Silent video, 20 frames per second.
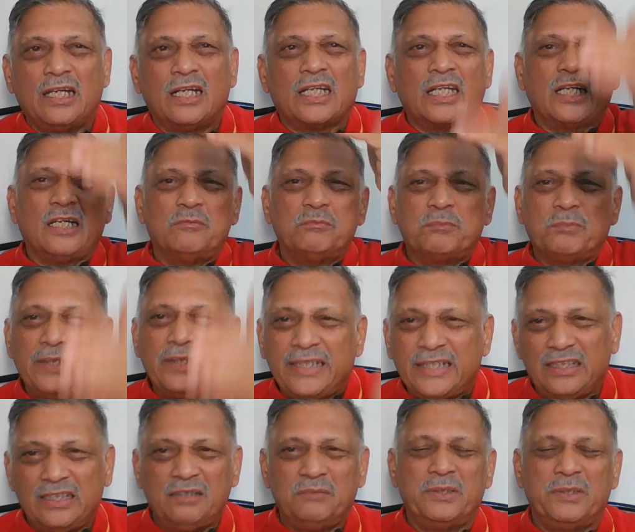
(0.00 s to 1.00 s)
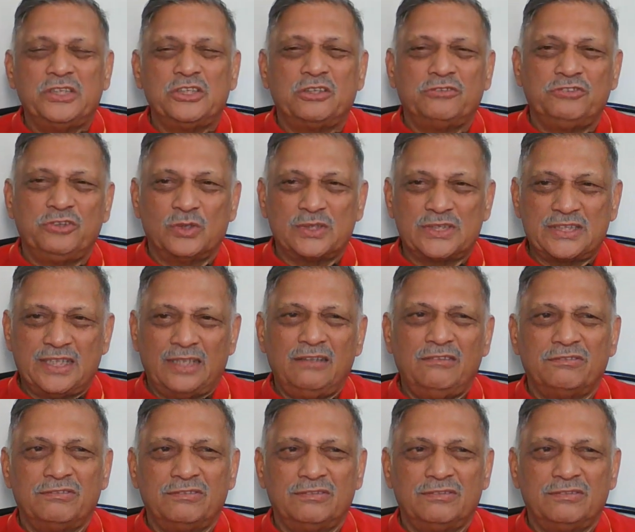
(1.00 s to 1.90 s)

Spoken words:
a complete image of yourself,